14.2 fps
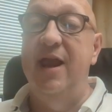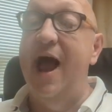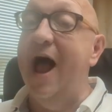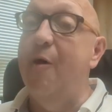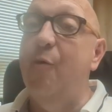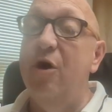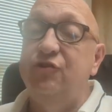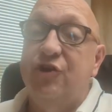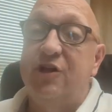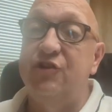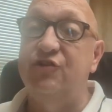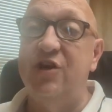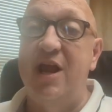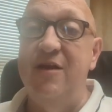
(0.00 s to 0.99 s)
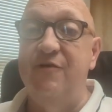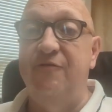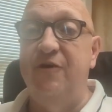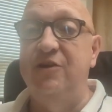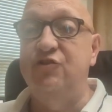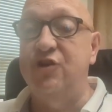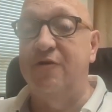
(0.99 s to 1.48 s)
I was going to say, even if
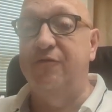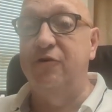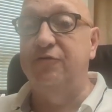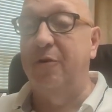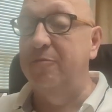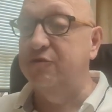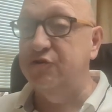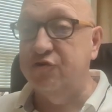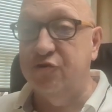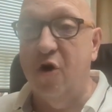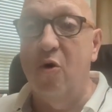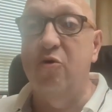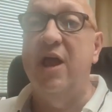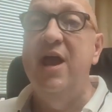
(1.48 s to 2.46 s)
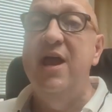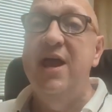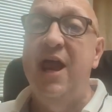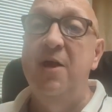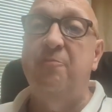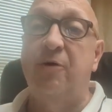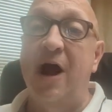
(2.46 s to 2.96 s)
he suffers from a stroke,
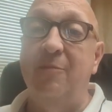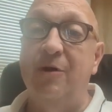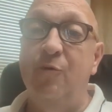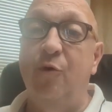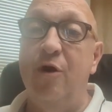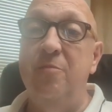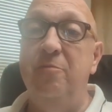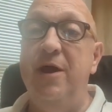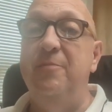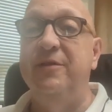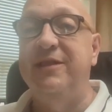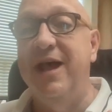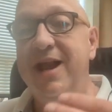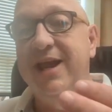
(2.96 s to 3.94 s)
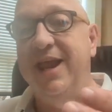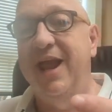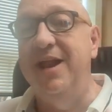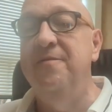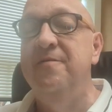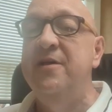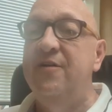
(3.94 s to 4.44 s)
he probably wouldn't be. But then
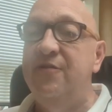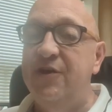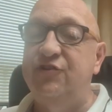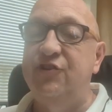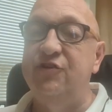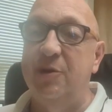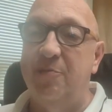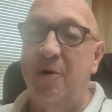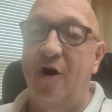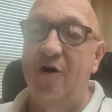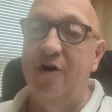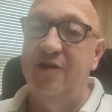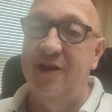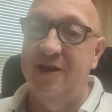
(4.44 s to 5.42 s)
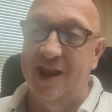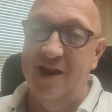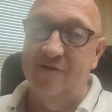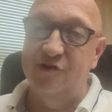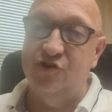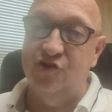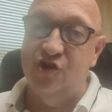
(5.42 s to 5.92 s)
again, this is the party that
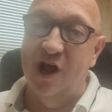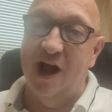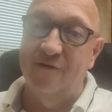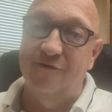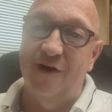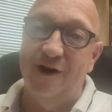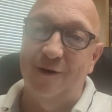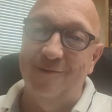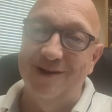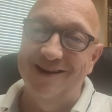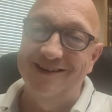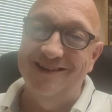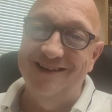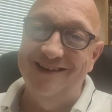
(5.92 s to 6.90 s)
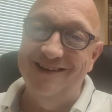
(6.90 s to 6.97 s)
gave us John Fetterman.